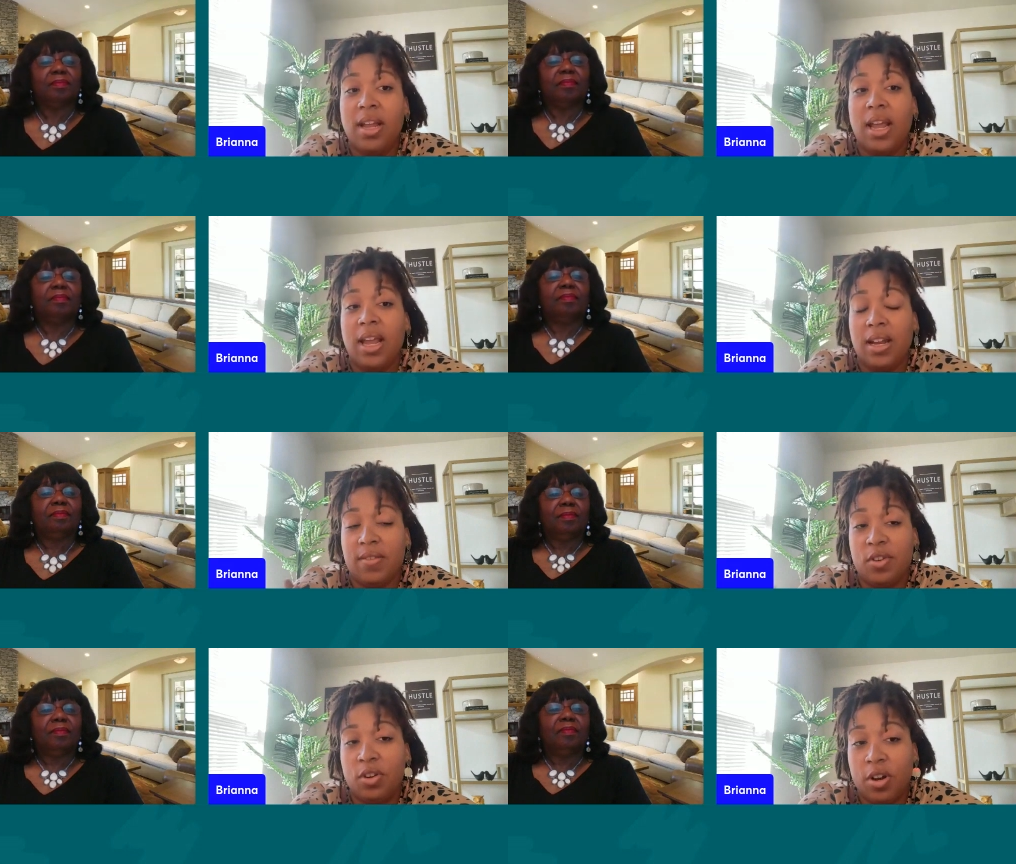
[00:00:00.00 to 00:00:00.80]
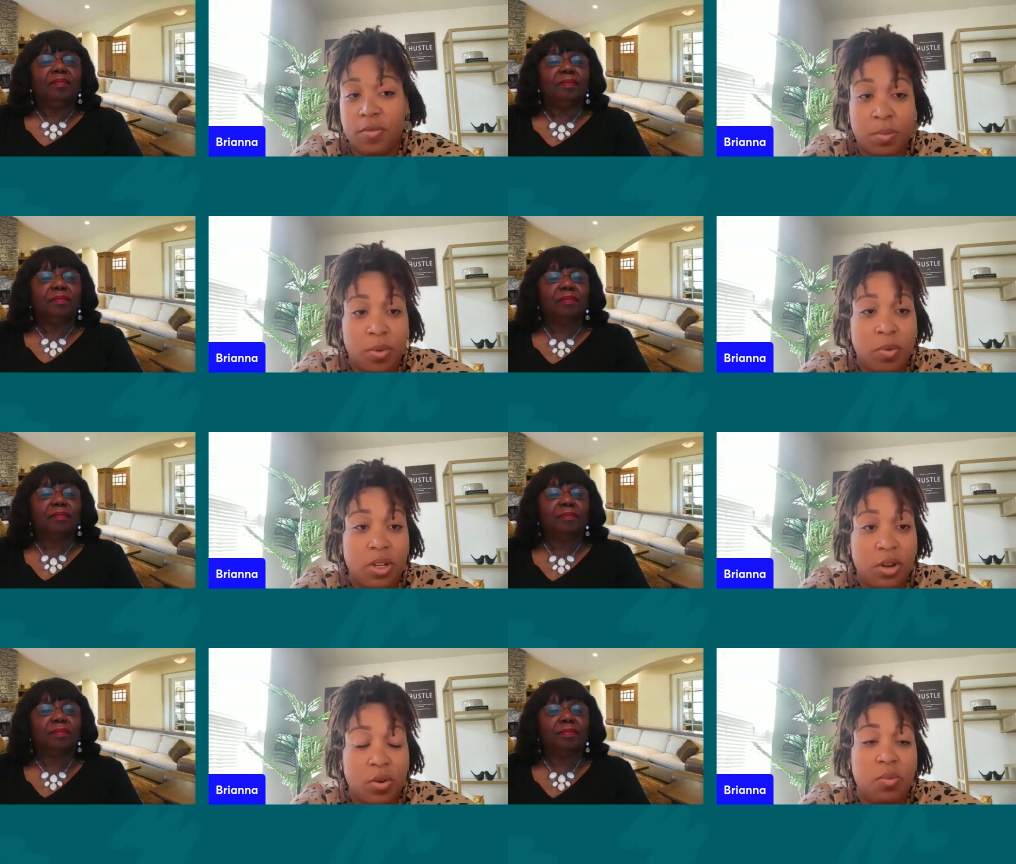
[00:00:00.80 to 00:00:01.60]
Speaker 1: And if you're comfortable with
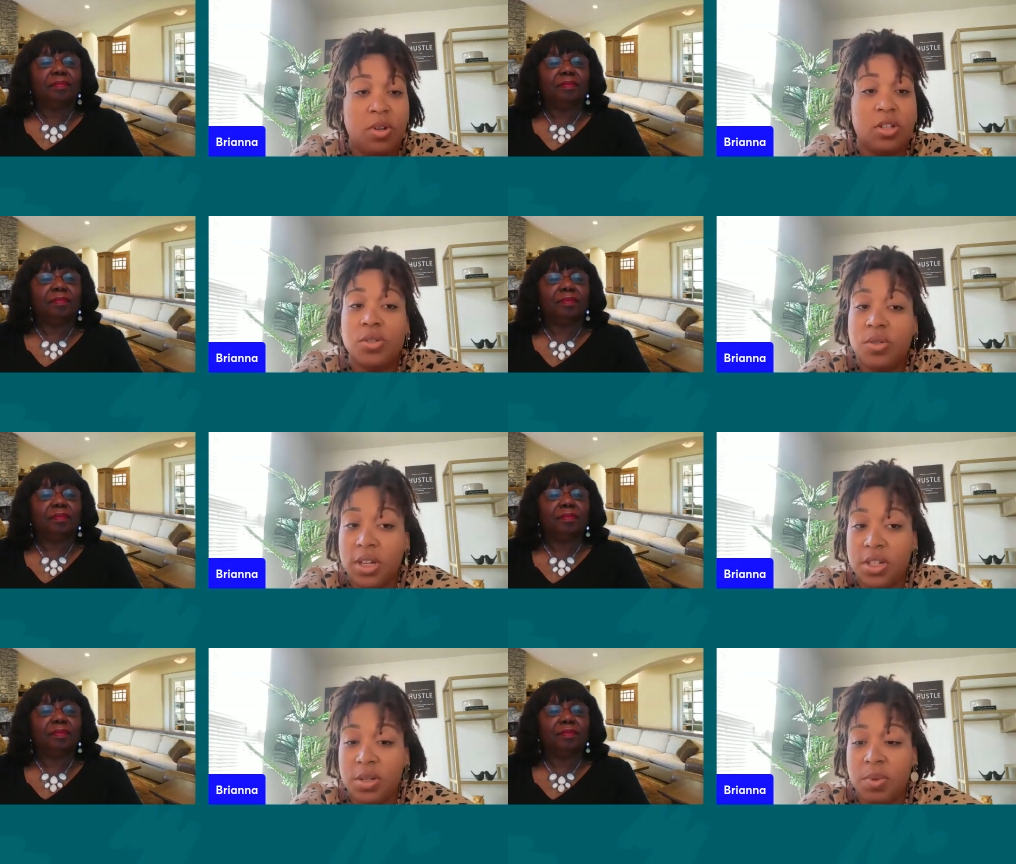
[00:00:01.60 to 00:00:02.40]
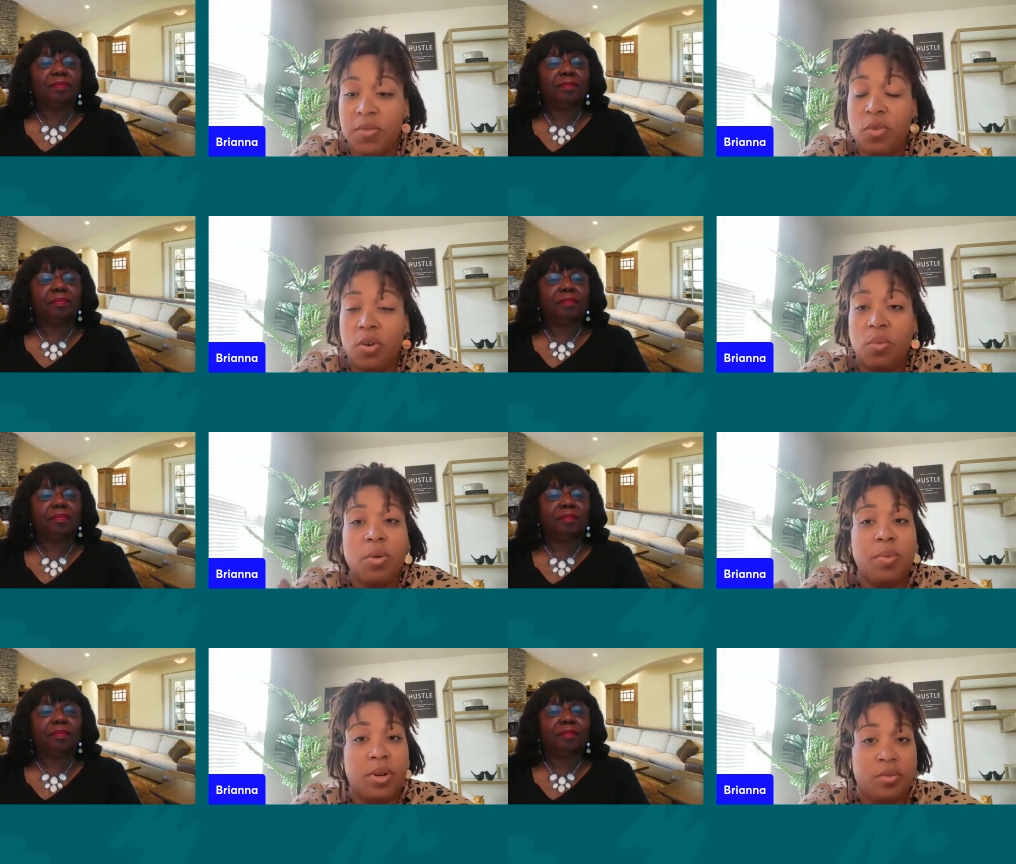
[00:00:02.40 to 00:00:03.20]
knowing what you think it should be for, we'll
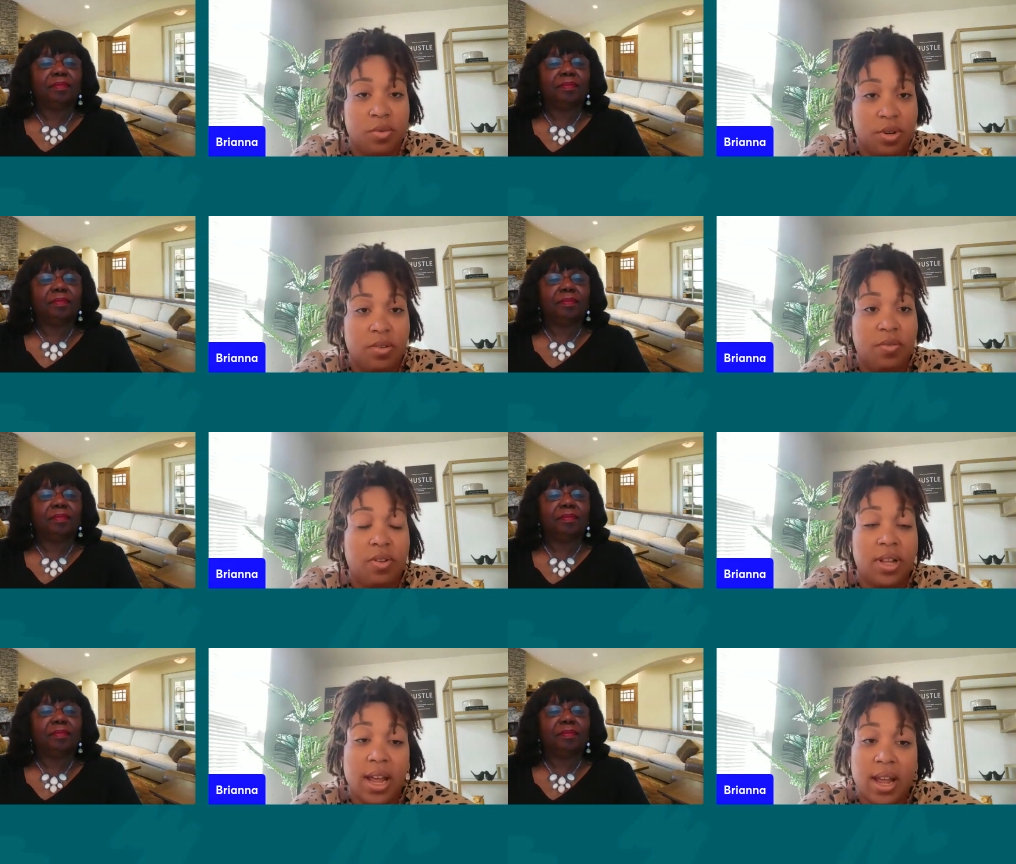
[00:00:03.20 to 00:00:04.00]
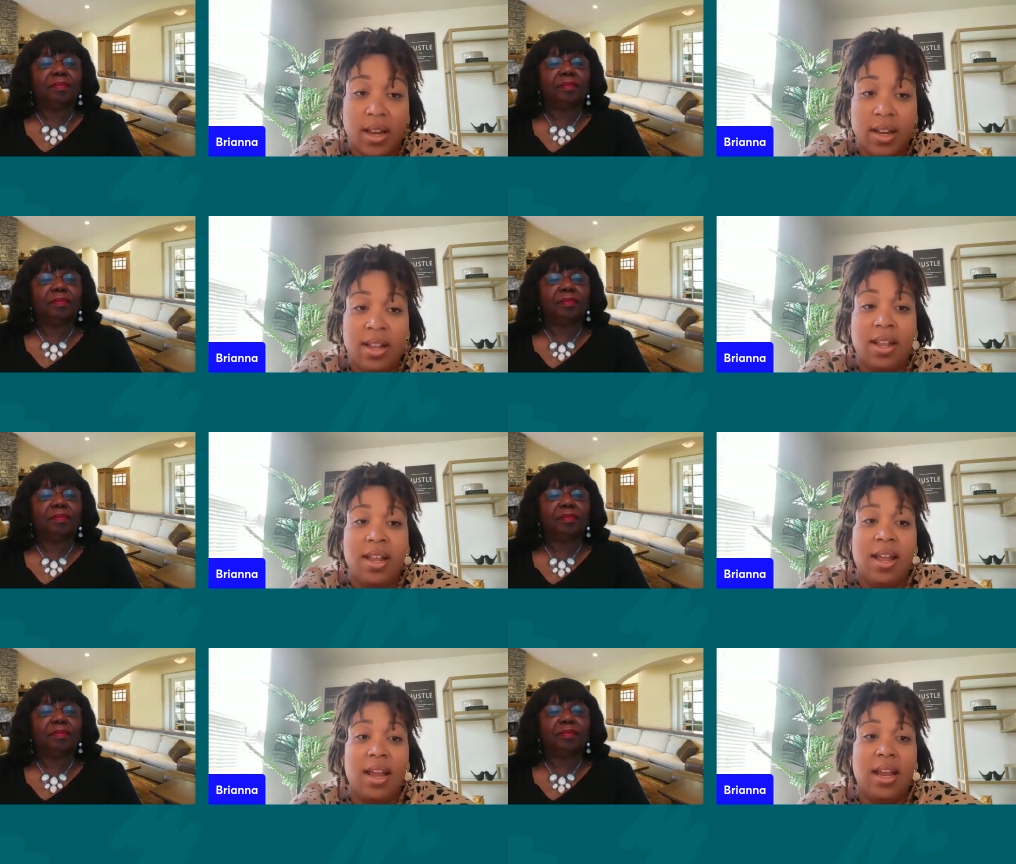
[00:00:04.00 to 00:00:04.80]
put it on for that.
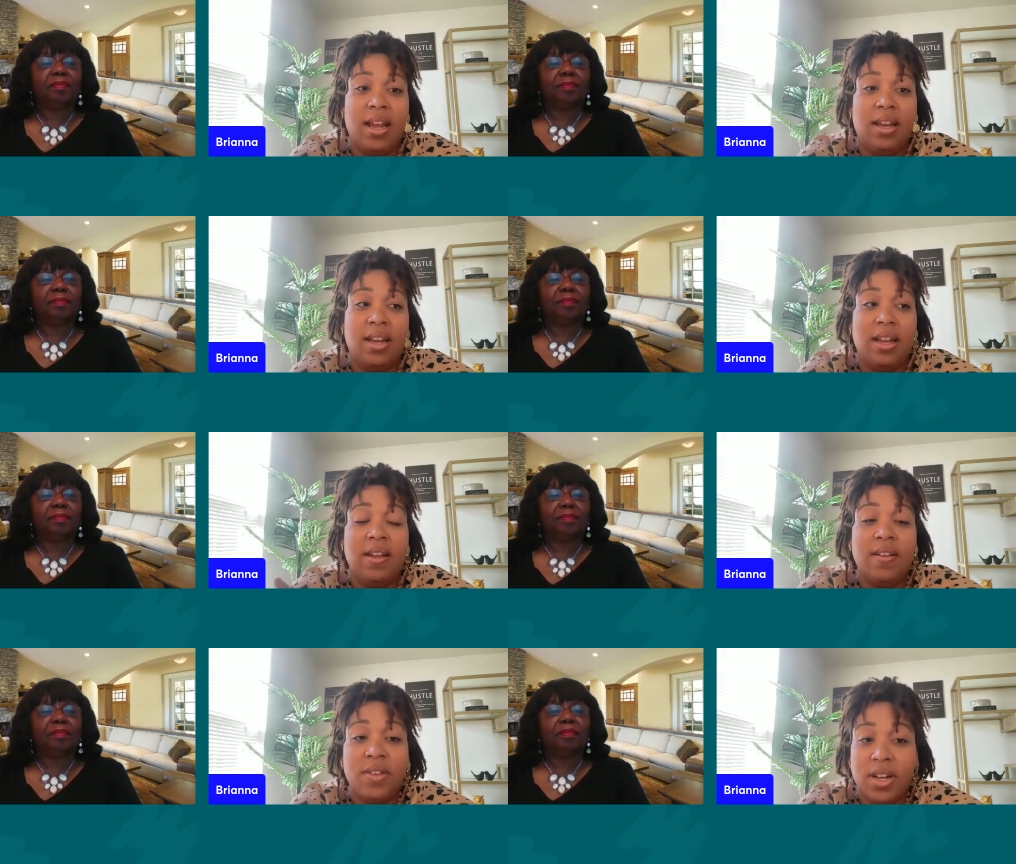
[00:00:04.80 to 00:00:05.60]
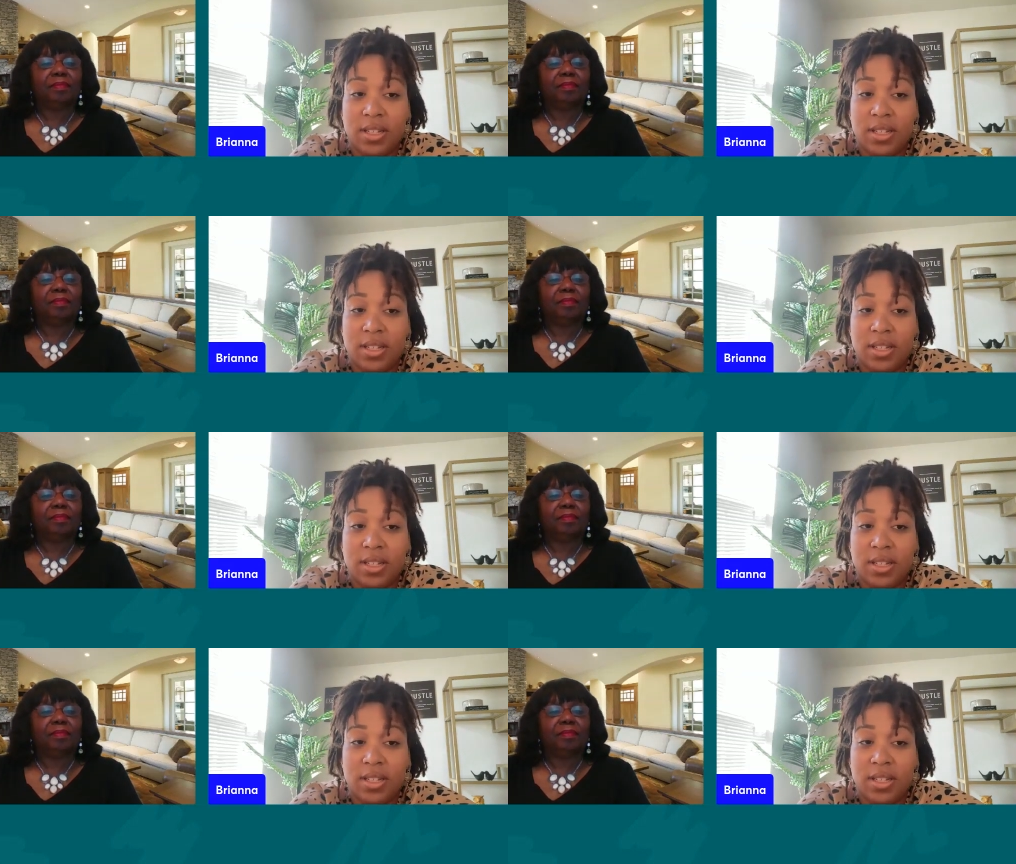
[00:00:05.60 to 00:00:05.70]
And if it doesn't